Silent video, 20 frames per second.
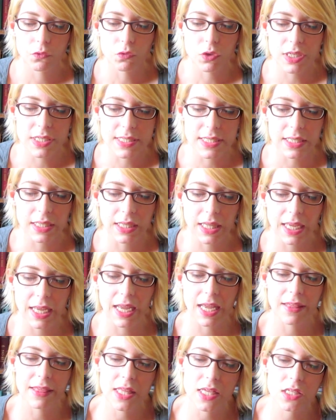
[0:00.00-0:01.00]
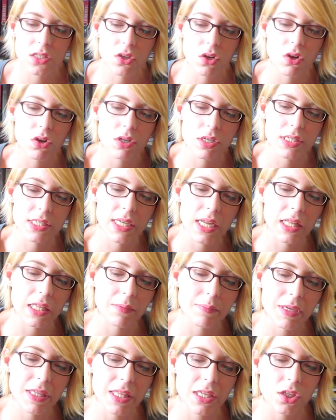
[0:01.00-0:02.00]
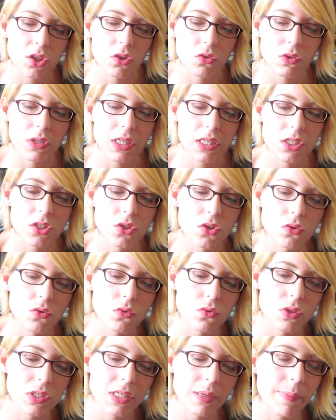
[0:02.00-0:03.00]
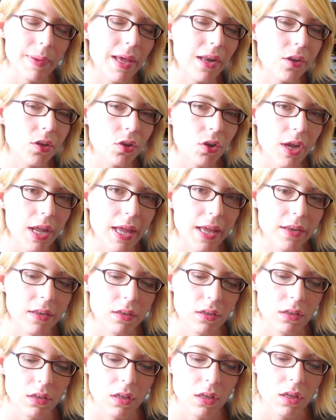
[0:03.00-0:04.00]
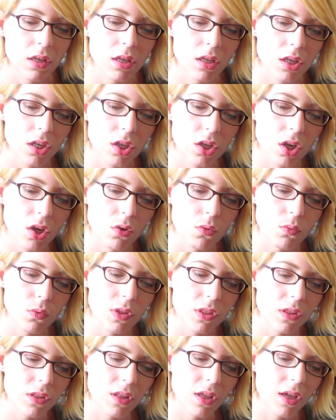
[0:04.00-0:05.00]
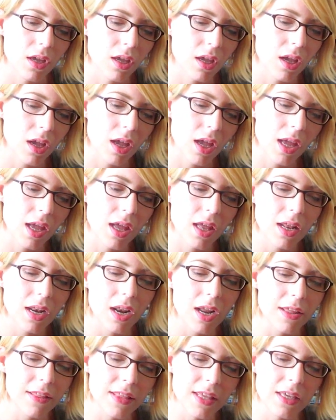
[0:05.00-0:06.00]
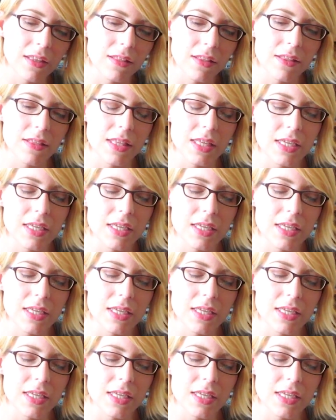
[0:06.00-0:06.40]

recently. And this card is telling me that you need to step out of your head. You know, and I think that